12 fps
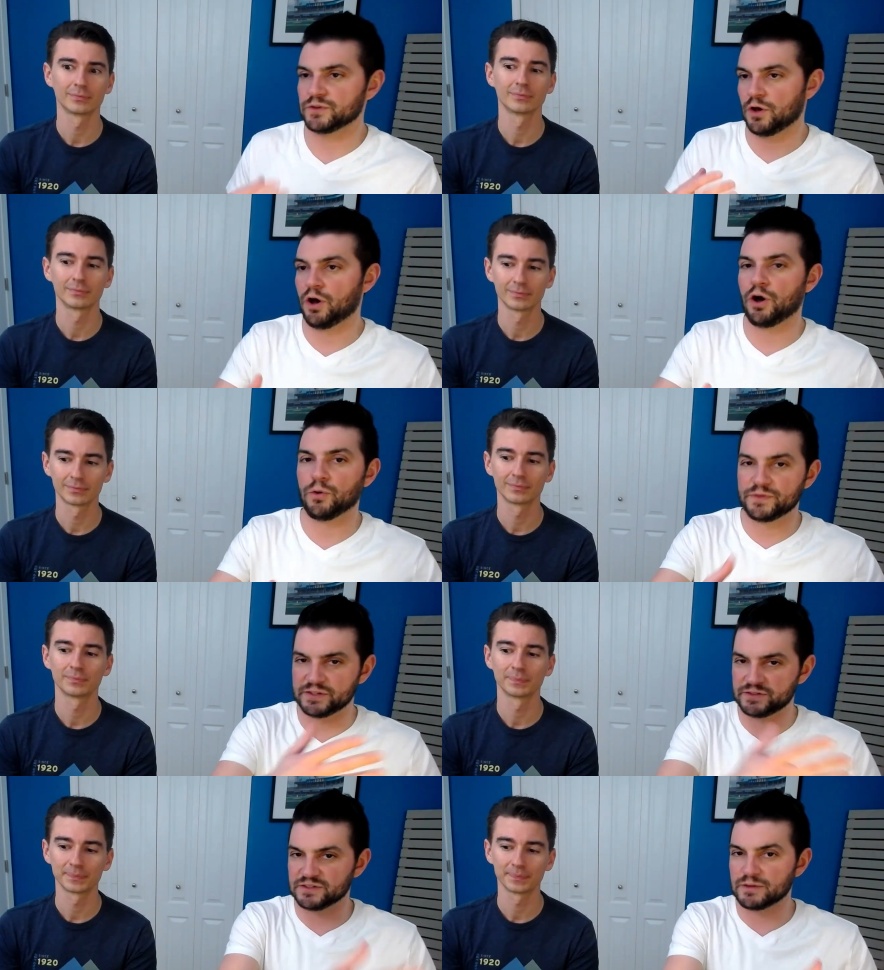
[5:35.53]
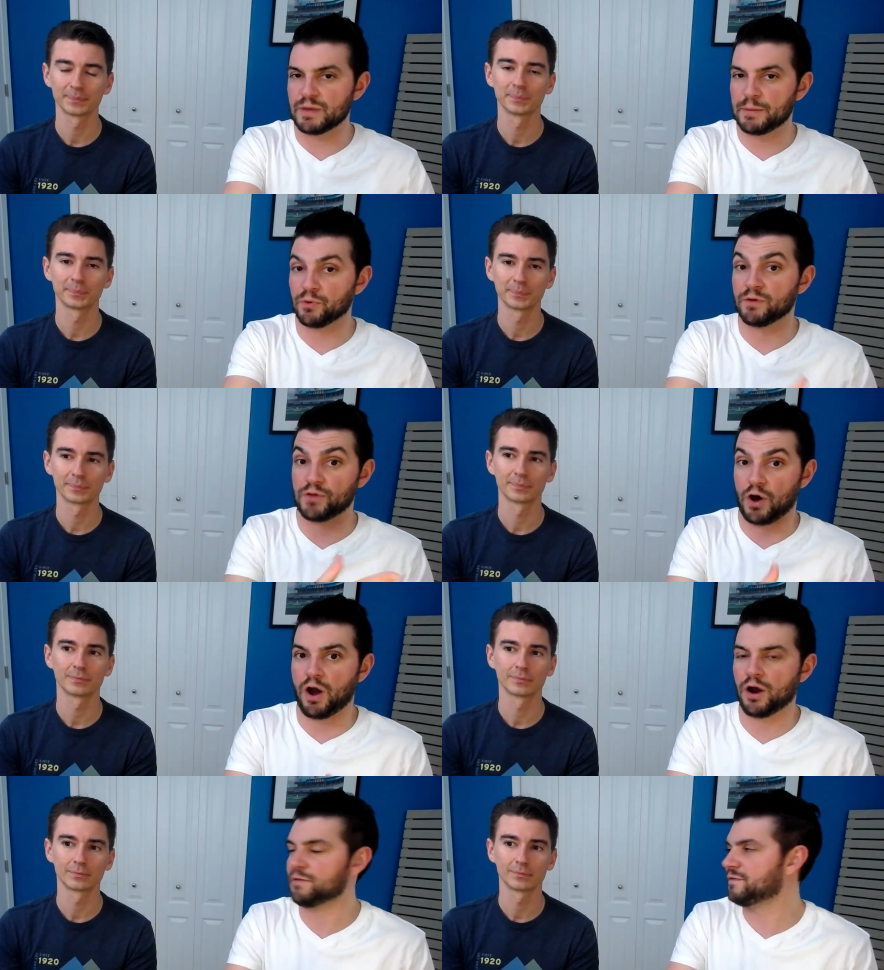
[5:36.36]
Speaker 1: Oh, this is a member of the
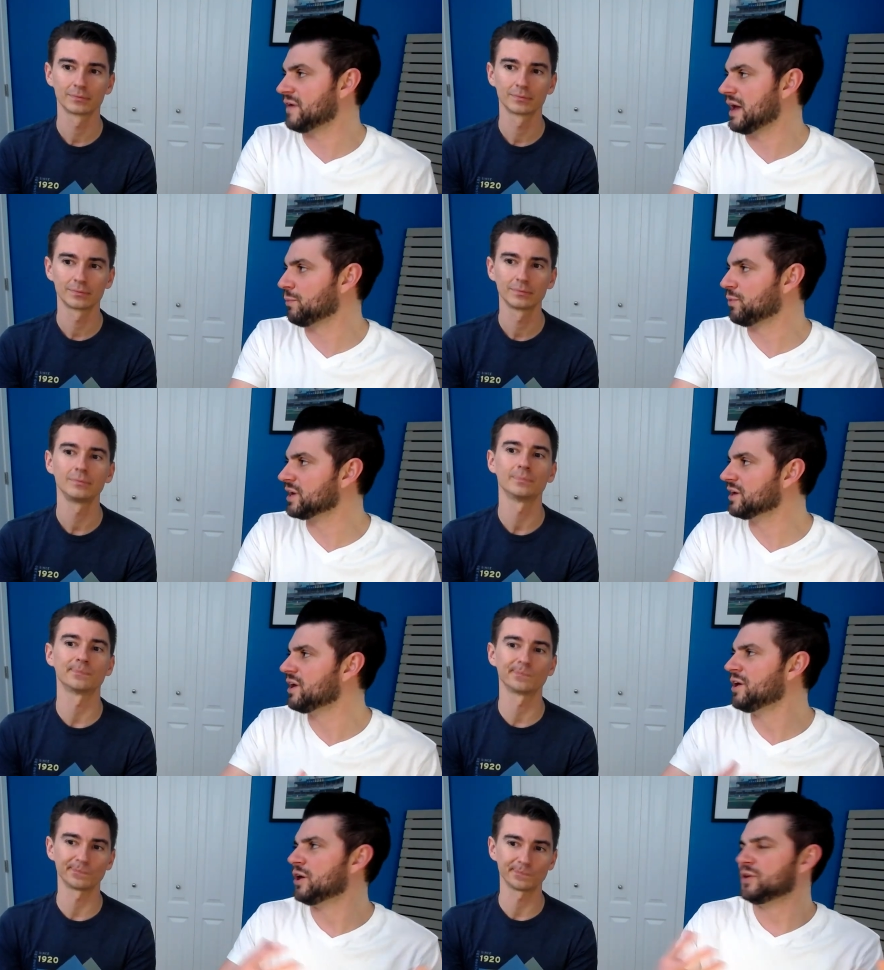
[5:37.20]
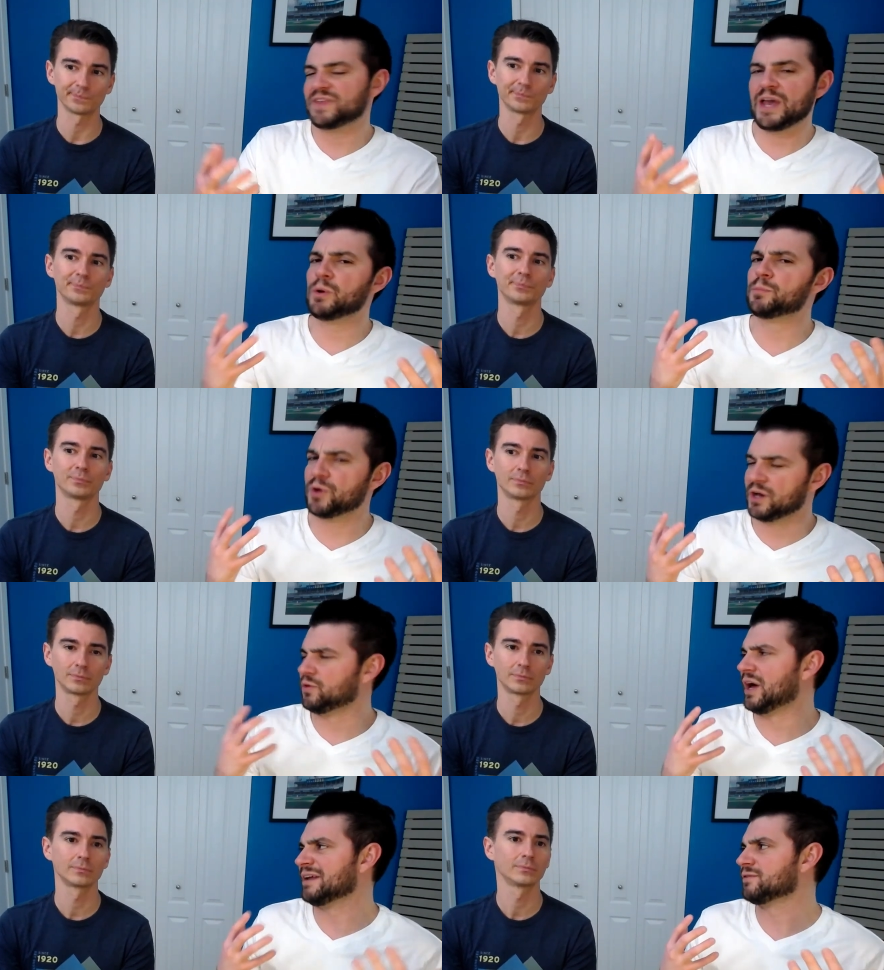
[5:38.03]
Hart family. Mm-hmm. They would bring a
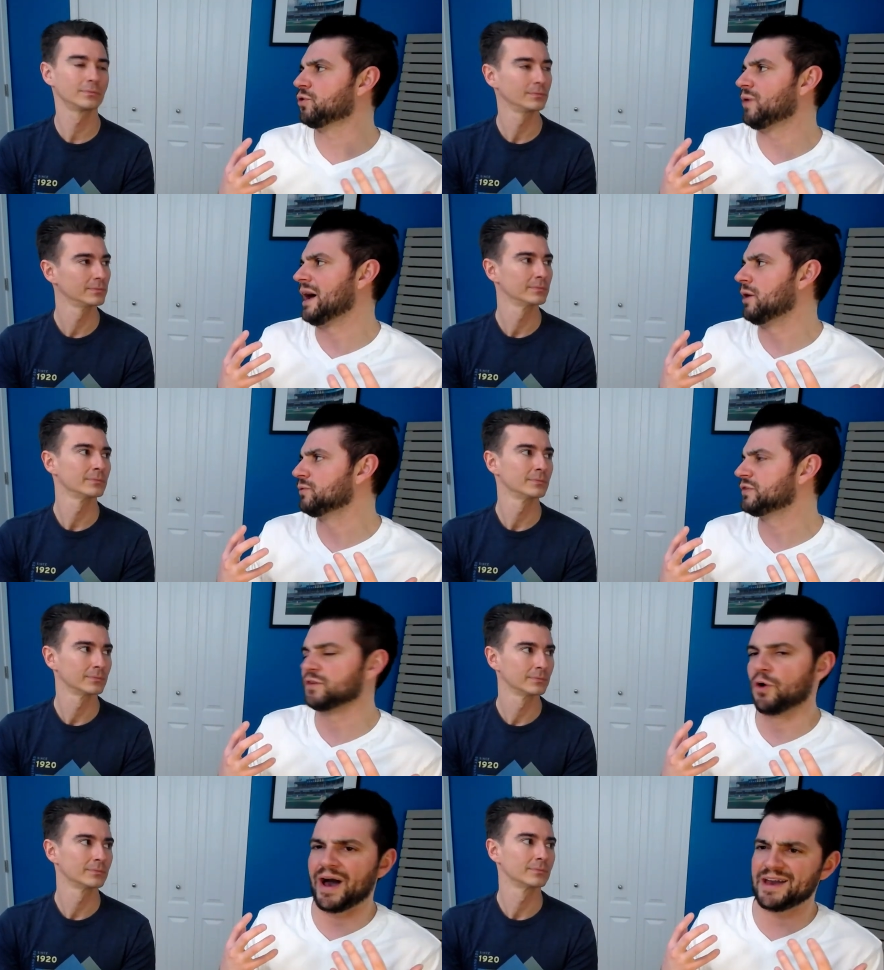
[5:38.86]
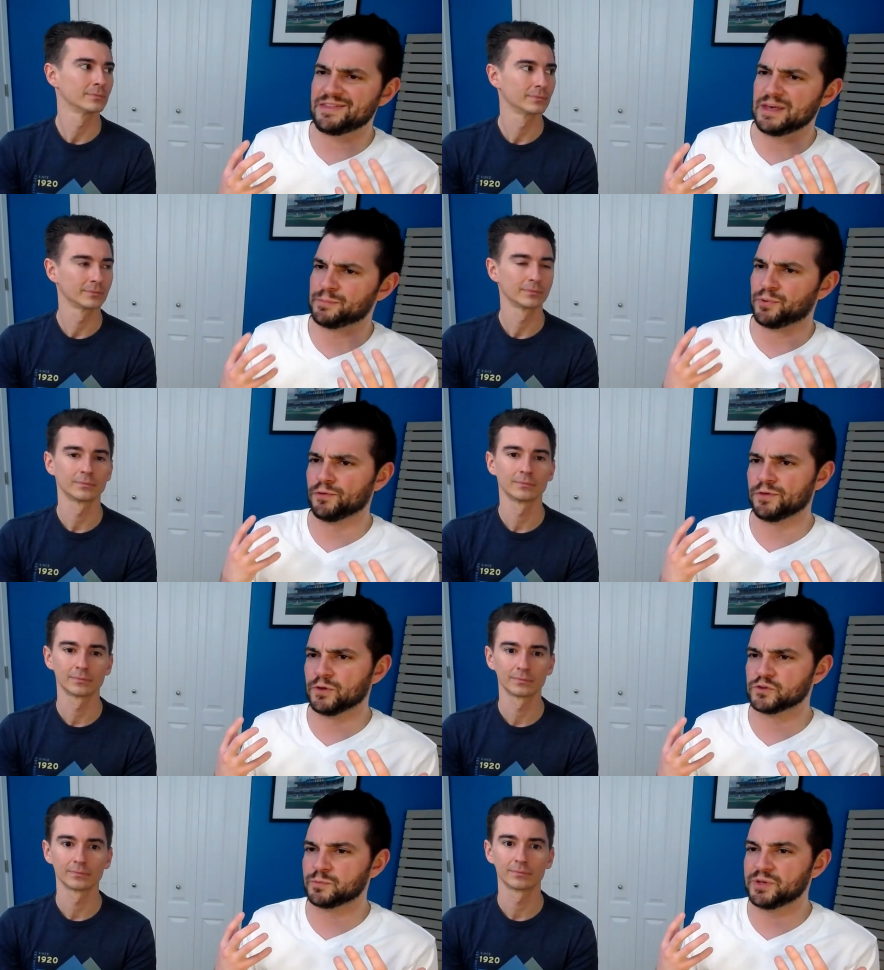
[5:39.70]
lot of clout, so I think both of
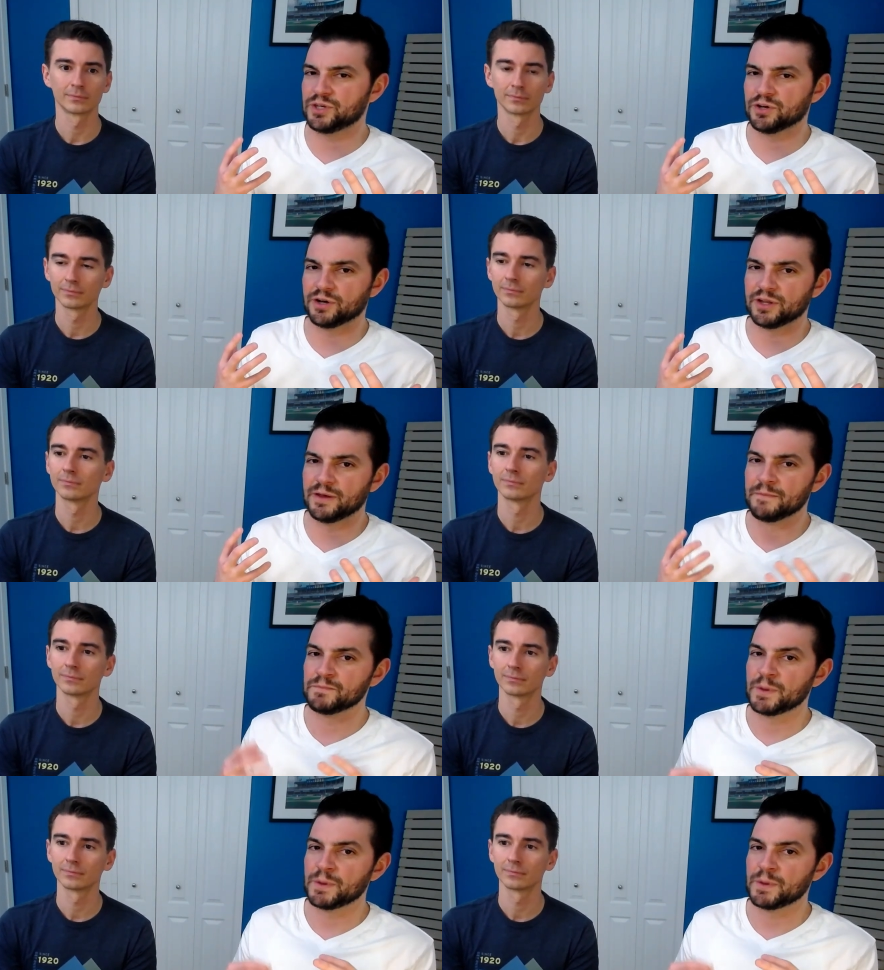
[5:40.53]
those would be good.